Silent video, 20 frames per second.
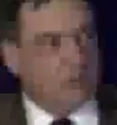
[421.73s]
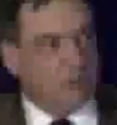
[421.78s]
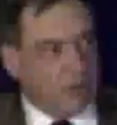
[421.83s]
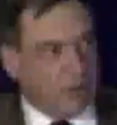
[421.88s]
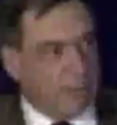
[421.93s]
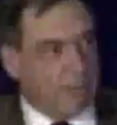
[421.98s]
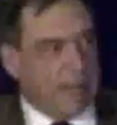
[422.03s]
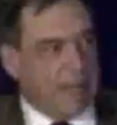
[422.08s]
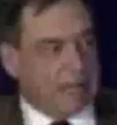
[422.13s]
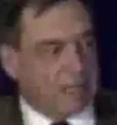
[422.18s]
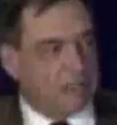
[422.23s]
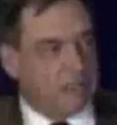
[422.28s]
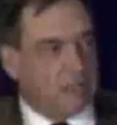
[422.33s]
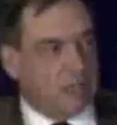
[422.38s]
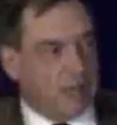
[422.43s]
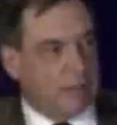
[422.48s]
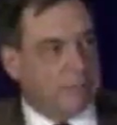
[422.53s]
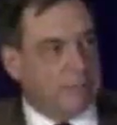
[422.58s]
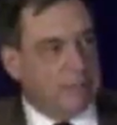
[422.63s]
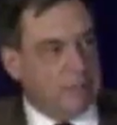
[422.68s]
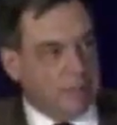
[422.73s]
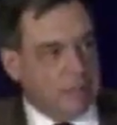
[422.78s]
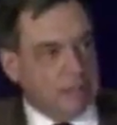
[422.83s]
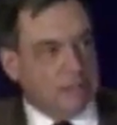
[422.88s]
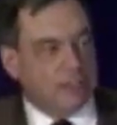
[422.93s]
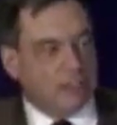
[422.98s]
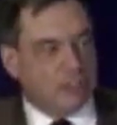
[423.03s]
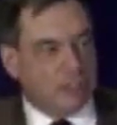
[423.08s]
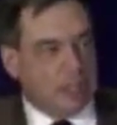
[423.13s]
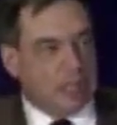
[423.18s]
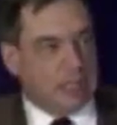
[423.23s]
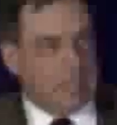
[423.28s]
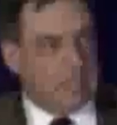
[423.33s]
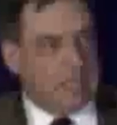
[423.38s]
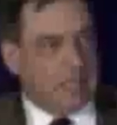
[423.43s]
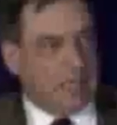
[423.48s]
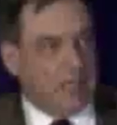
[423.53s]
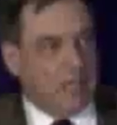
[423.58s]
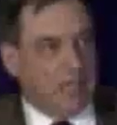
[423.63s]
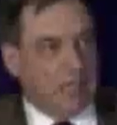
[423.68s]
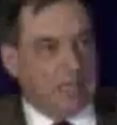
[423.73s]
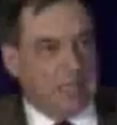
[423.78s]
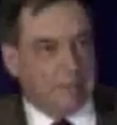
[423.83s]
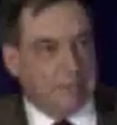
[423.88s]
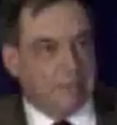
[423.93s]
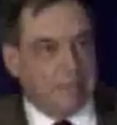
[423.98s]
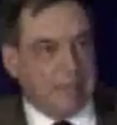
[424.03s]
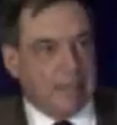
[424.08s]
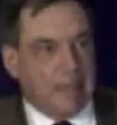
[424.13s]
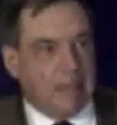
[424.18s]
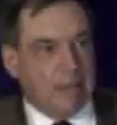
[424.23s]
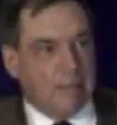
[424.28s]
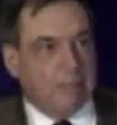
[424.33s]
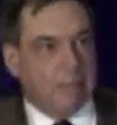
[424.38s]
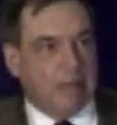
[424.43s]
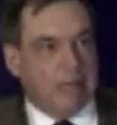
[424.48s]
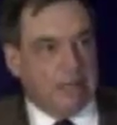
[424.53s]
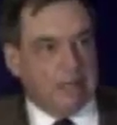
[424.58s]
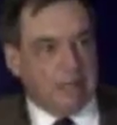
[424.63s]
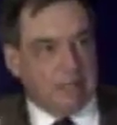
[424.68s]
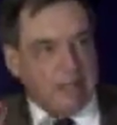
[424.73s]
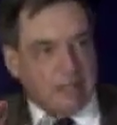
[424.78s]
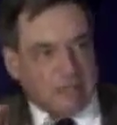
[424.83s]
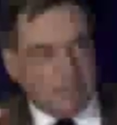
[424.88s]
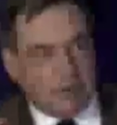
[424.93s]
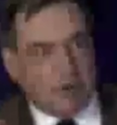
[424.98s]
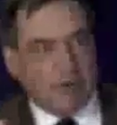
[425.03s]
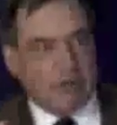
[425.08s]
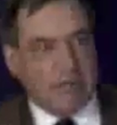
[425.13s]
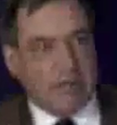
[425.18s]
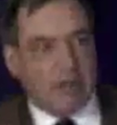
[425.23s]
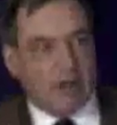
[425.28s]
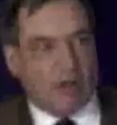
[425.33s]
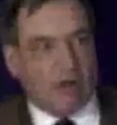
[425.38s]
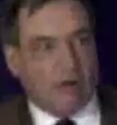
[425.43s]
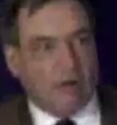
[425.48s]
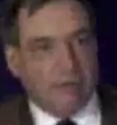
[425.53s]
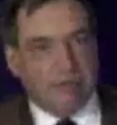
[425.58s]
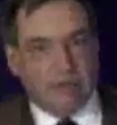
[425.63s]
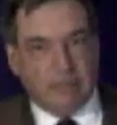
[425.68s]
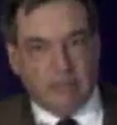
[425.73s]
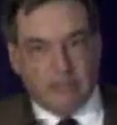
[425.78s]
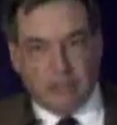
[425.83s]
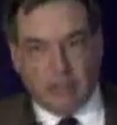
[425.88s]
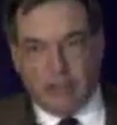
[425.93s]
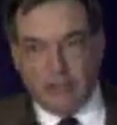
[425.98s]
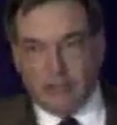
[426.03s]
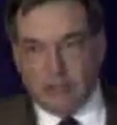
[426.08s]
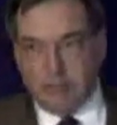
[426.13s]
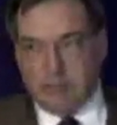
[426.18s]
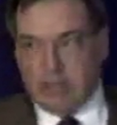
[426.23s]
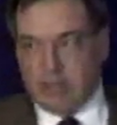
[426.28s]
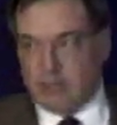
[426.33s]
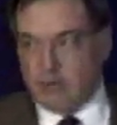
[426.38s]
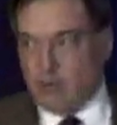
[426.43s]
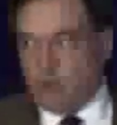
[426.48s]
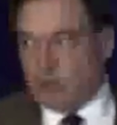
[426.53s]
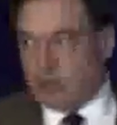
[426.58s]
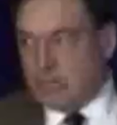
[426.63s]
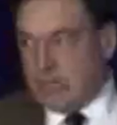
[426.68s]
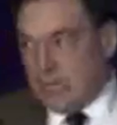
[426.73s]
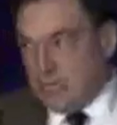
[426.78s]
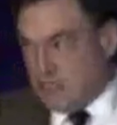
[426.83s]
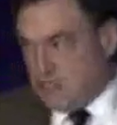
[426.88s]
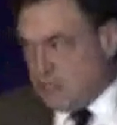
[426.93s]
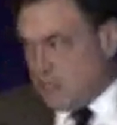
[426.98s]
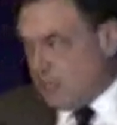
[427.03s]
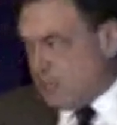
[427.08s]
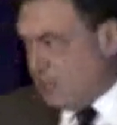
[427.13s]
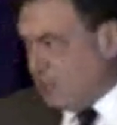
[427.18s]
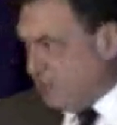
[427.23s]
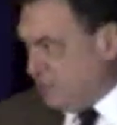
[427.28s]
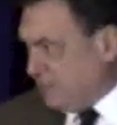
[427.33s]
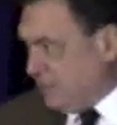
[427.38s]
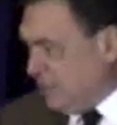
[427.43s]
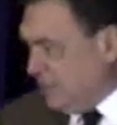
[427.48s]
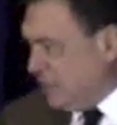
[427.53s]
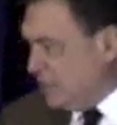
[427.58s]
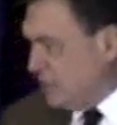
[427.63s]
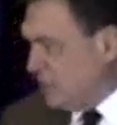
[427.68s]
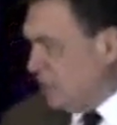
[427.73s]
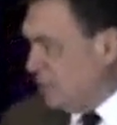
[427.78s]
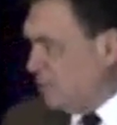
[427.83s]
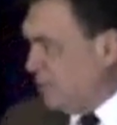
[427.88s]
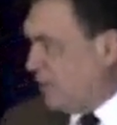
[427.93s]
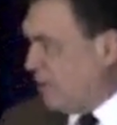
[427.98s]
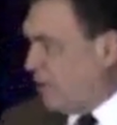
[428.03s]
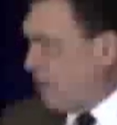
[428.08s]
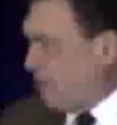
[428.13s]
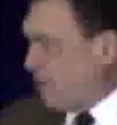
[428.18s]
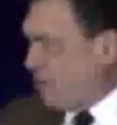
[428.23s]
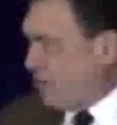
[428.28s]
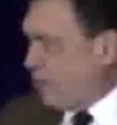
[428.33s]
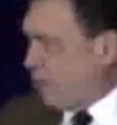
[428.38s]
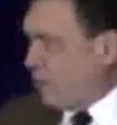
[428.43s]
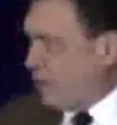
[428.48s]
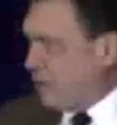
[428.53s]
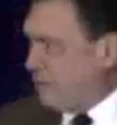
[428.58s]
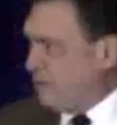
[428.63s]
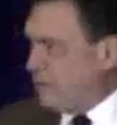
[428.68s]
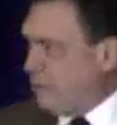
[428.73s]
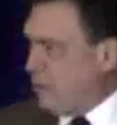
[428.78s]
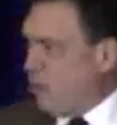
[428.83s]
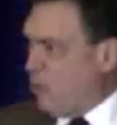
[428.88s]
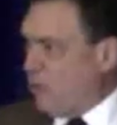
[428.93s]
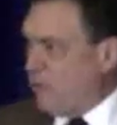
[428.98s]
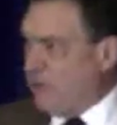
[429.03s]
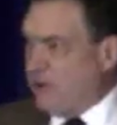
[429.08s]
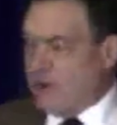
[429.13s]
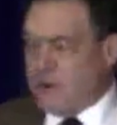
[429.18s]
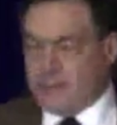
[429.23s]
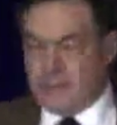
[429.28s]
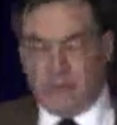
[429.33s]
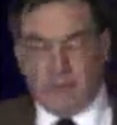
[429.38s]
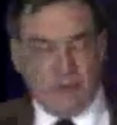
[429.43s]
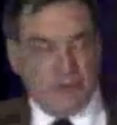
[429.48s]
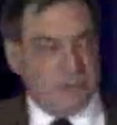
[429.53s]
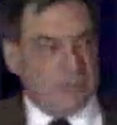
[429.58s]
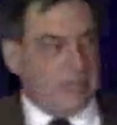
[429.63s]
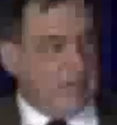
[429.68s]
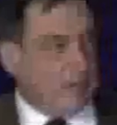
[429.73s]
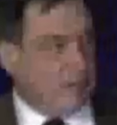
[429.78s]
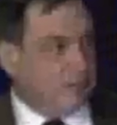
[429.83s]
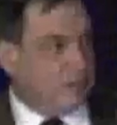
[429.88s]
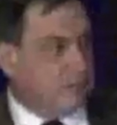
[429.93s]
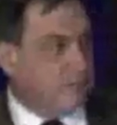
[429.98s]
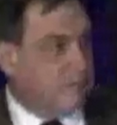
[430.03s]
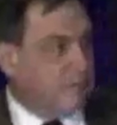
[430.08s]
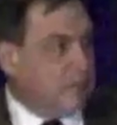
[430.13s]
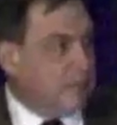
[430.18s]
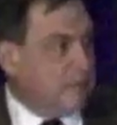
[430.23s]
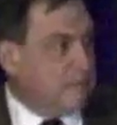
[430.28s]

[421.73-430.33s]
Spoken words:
try to backstop siting that line. But it's very narrow, and there's also been a court case that has limited our authority even more there. So there's now some